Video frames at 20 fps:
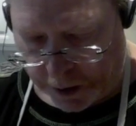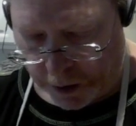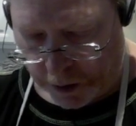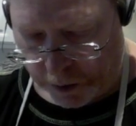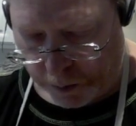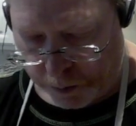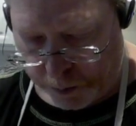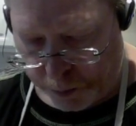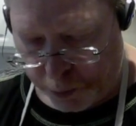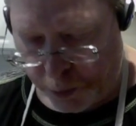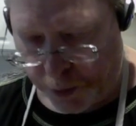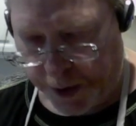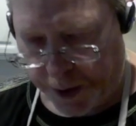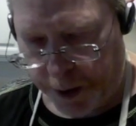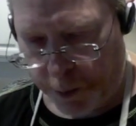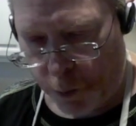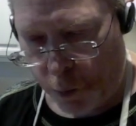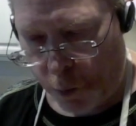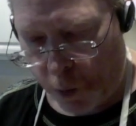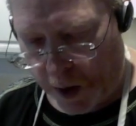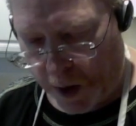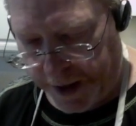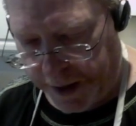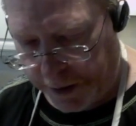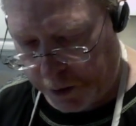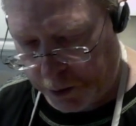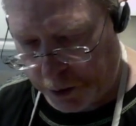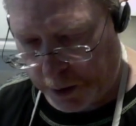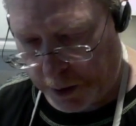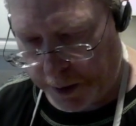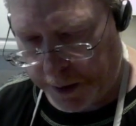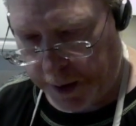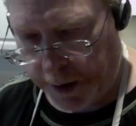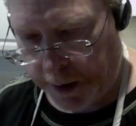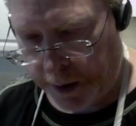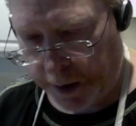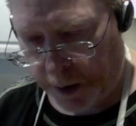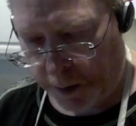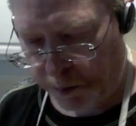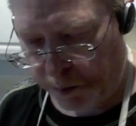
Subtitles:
are pretty whitish looking and